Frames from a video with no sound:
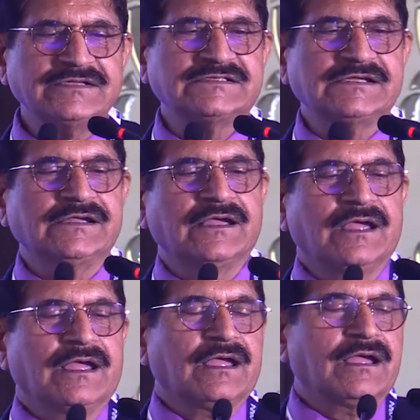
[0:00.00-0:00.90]
is the
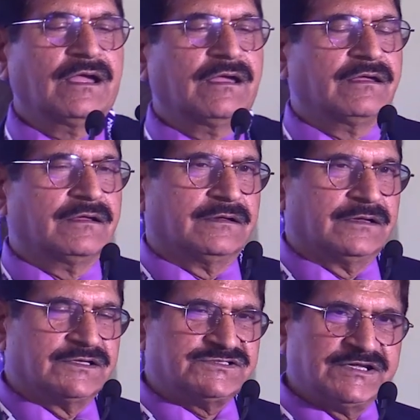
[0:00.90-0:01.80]

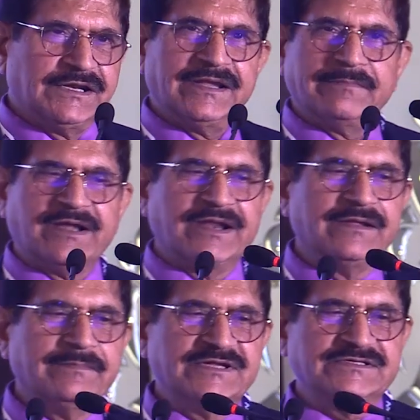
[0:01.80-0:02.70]
cine MRI
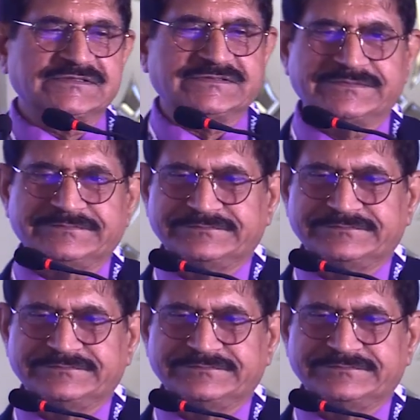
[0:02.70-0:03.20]
images